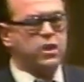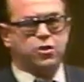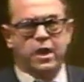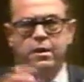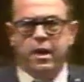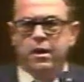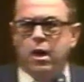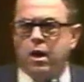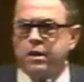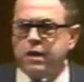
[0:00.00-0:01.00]
and he sent
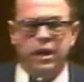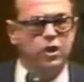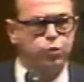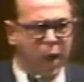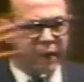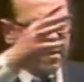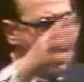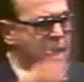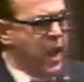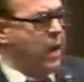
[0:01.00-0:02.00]
and got his wife
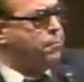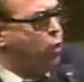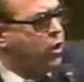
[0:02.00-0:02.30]
and